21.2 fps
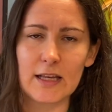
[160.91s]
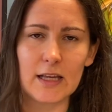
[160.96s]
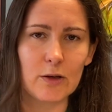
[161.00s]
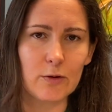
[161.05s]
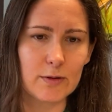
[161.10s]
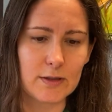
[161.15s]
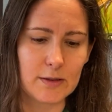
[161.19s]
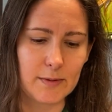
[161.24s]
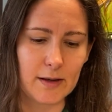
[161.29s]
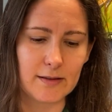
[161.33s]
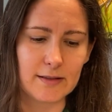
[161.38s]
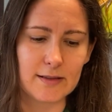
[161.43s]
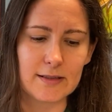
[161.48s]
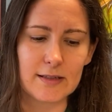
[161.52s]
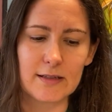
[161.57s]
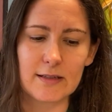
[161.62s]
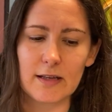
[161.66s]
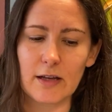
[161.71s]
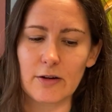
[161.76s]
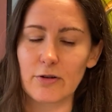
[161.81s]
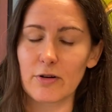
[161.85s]
equals about
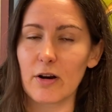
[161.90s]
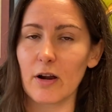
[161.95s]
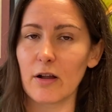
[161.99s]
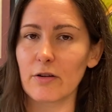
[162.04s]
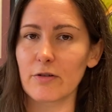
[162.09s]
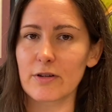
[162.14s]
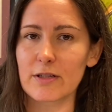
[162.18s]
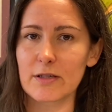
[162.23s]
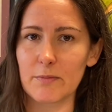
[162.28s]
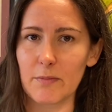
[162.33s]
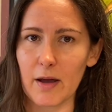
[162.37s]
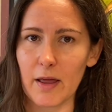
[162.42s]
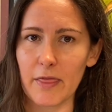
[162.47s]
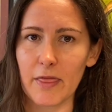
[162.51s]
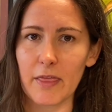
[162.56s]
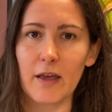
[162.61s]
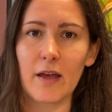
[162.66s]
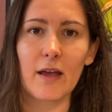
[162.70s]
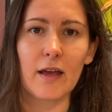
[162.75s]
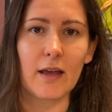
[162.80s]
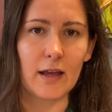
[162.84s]
$600 a
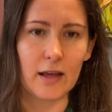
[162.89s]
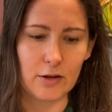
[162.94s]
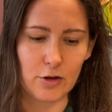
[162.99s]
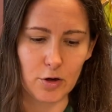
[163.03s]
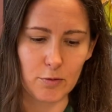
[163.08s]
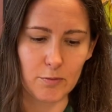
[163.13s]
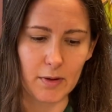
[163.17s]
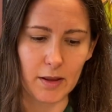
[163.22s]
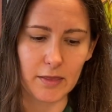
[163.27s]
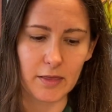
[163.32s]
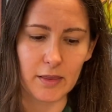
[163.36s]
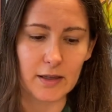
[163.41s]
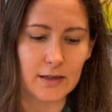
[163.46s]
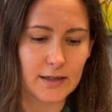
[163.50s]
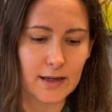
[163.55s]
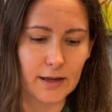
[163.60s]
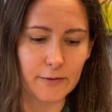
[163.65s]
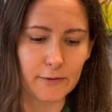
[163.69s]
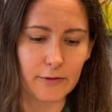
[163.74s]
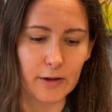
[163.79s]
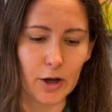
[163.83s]
month in your monthly
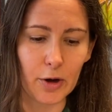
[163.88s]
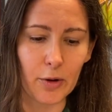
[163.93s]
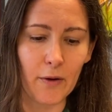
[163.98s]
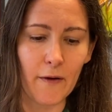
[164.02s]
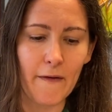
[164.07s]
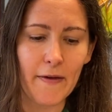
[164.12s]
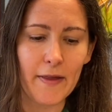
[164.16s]
debt flow.